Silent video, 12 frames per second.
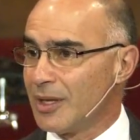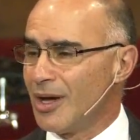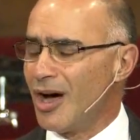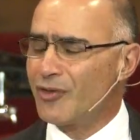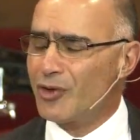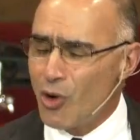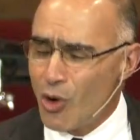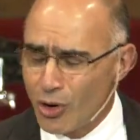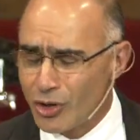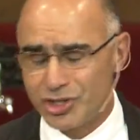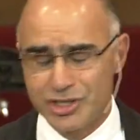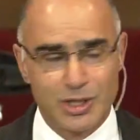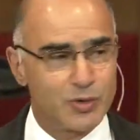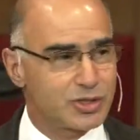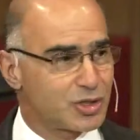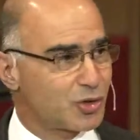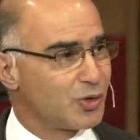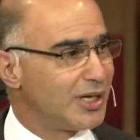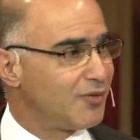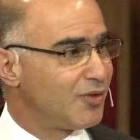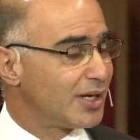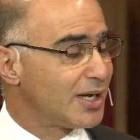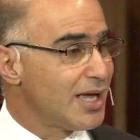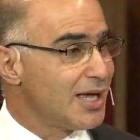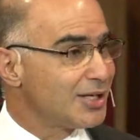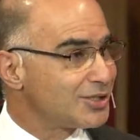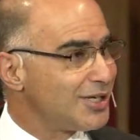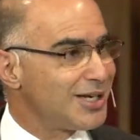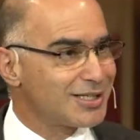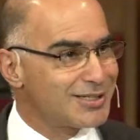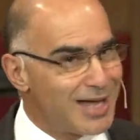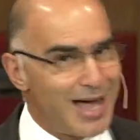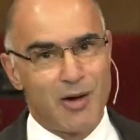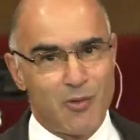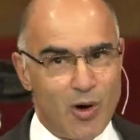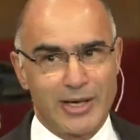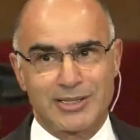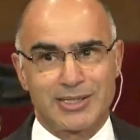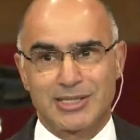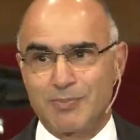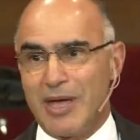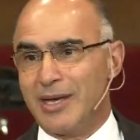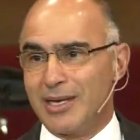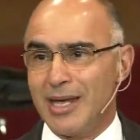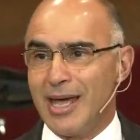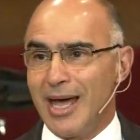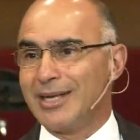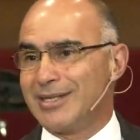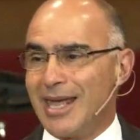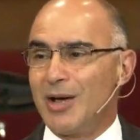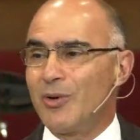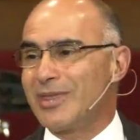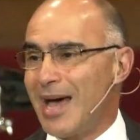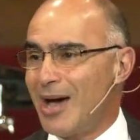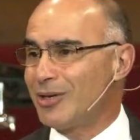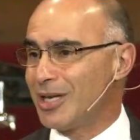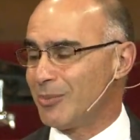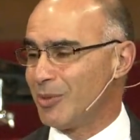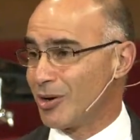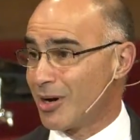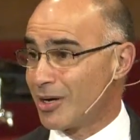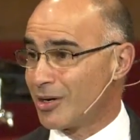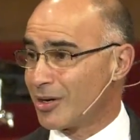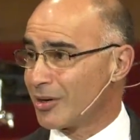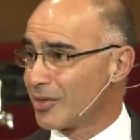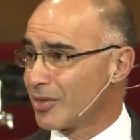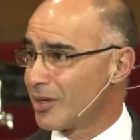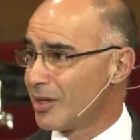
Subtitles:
Of course she was grieving. She does not want to spend a day without him here on earth.